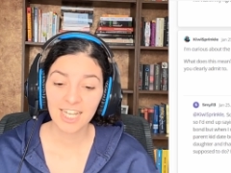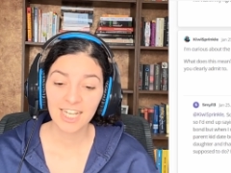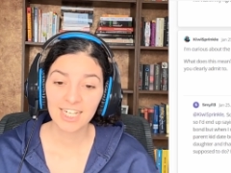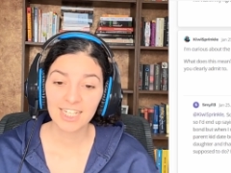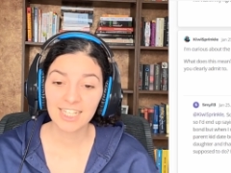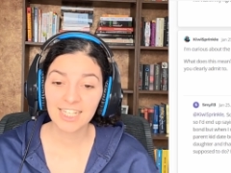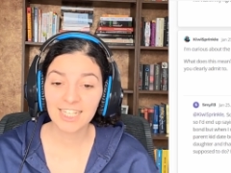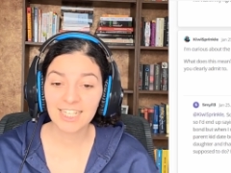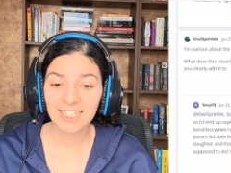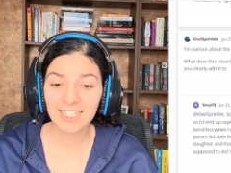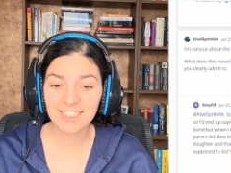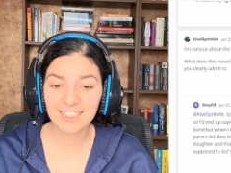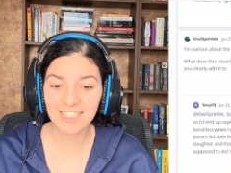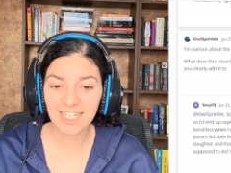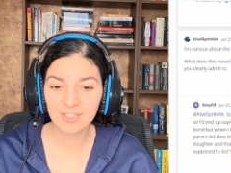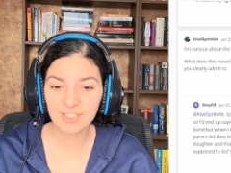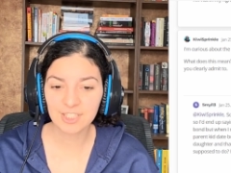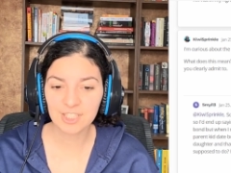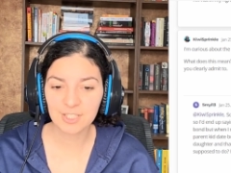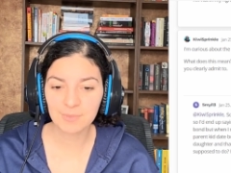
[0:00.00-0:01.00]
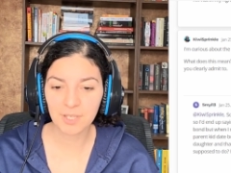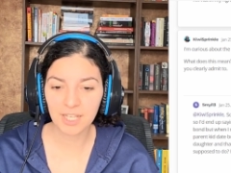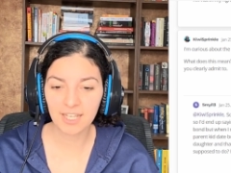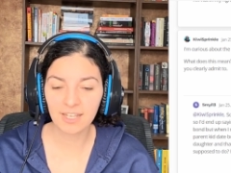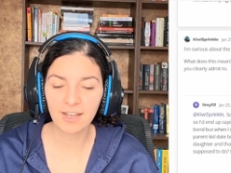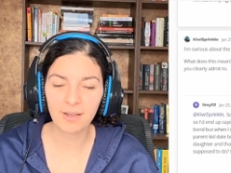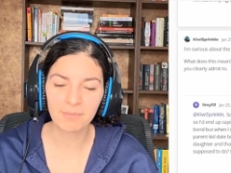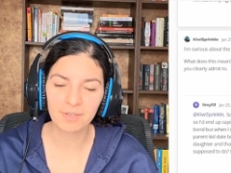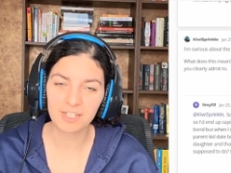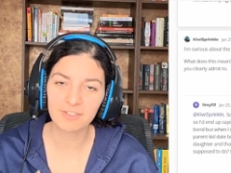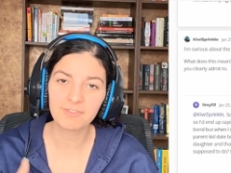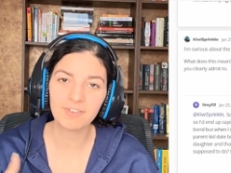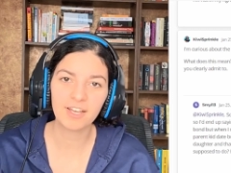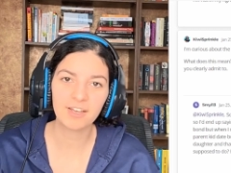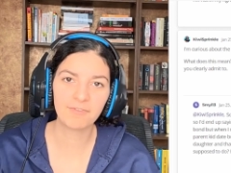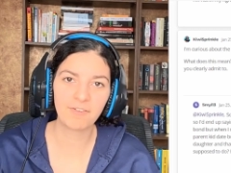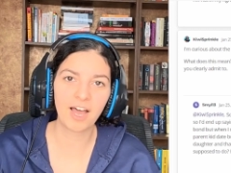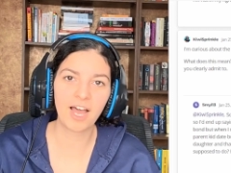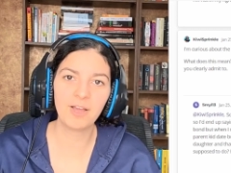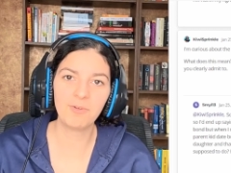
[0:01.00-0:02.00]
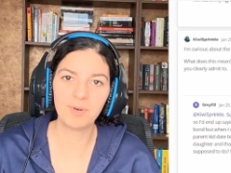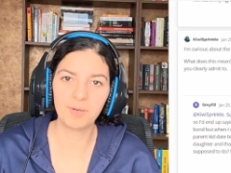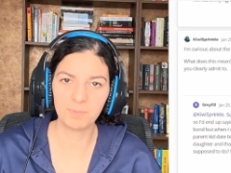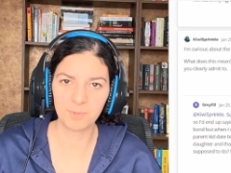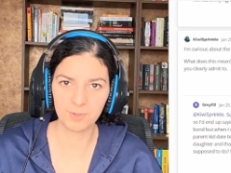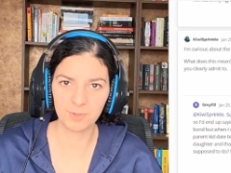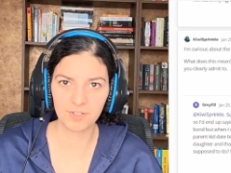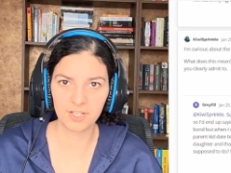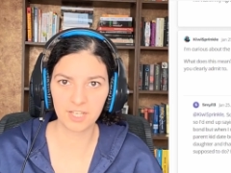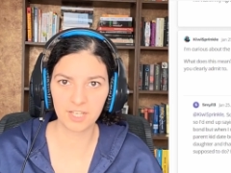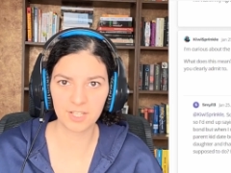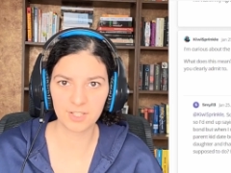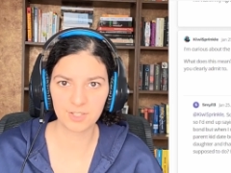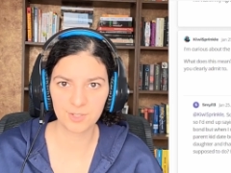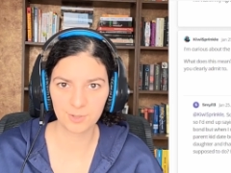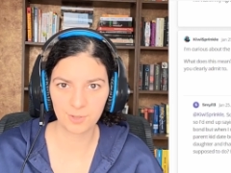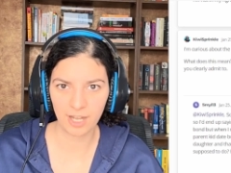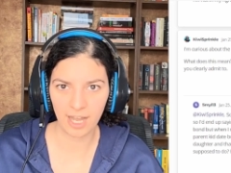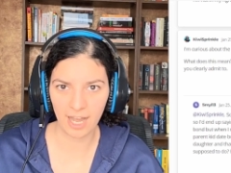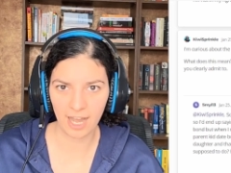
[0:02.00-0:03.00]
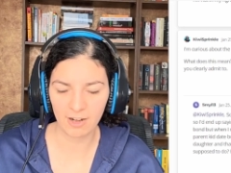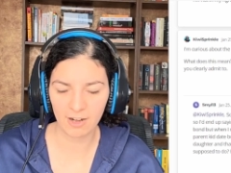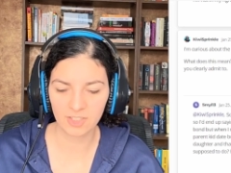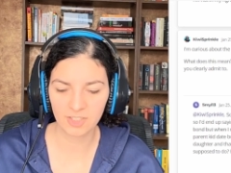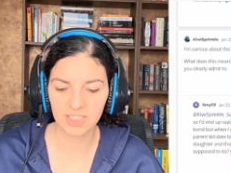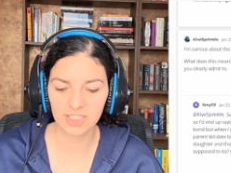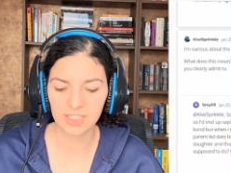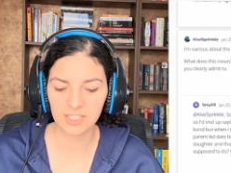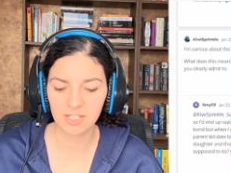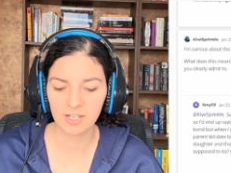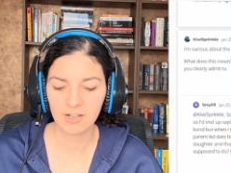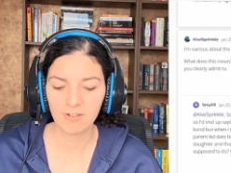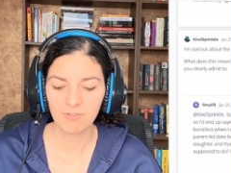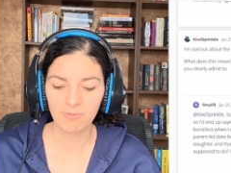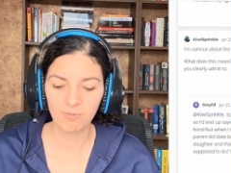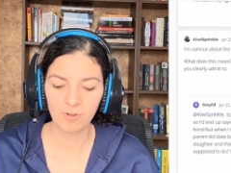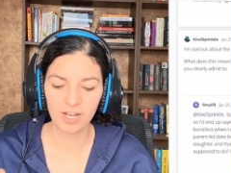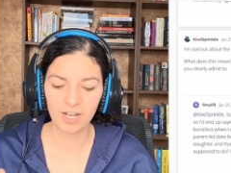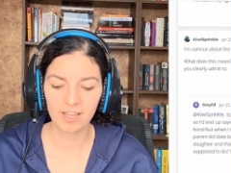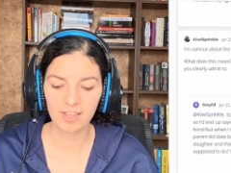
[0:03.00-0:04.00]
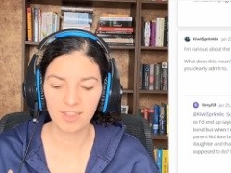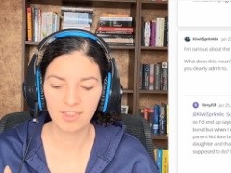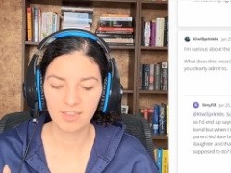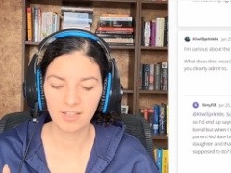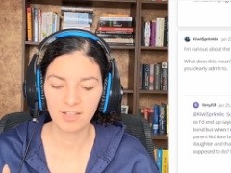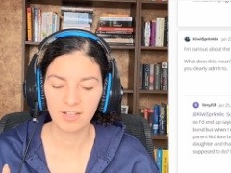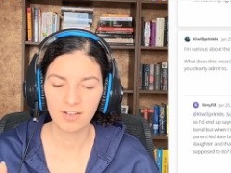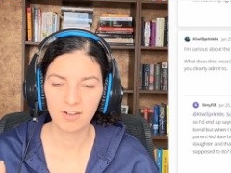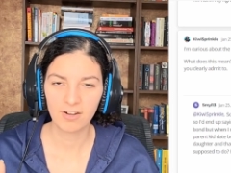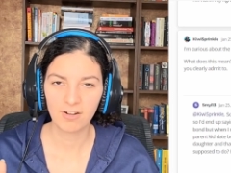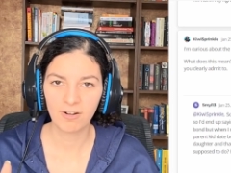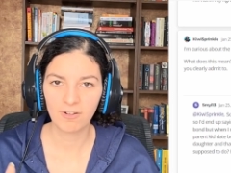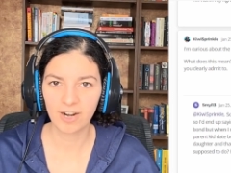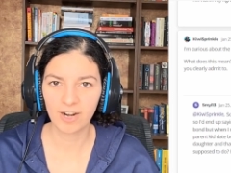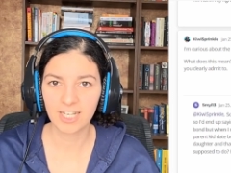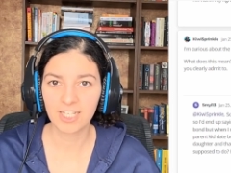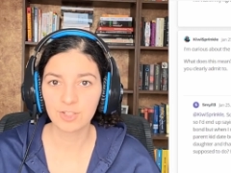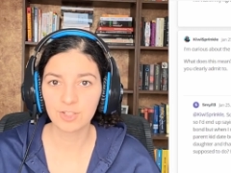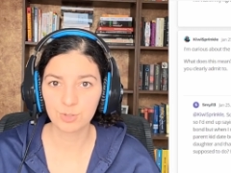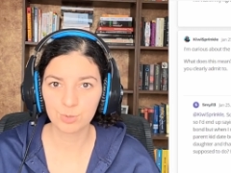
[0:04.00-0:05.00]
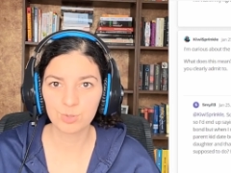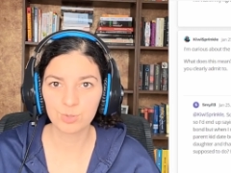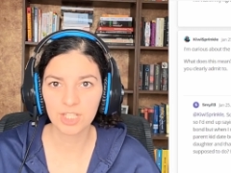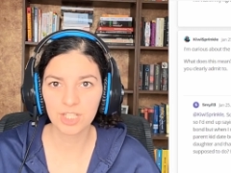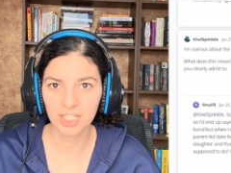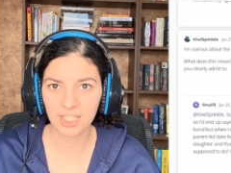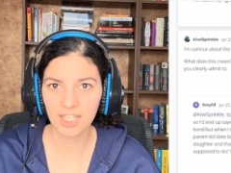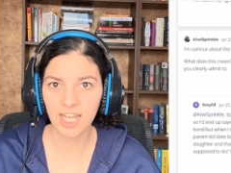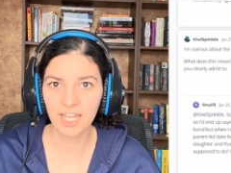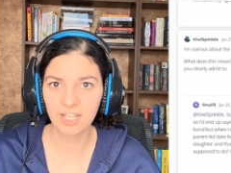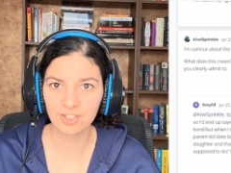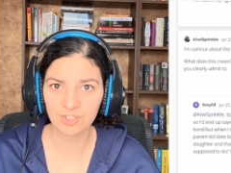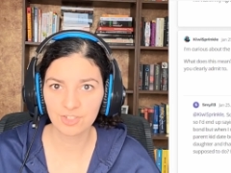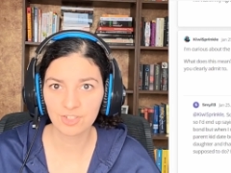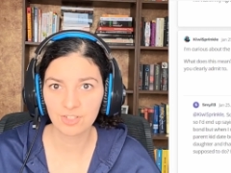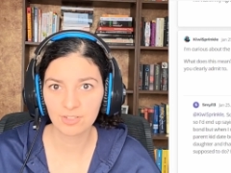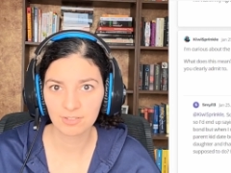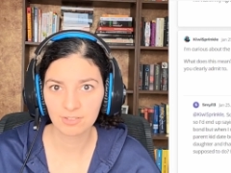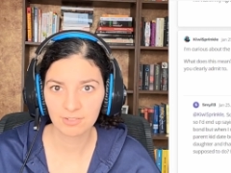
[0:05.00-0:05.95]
Clearly, it sounds to me, I mean, if I were moving into a house with already 2 teenage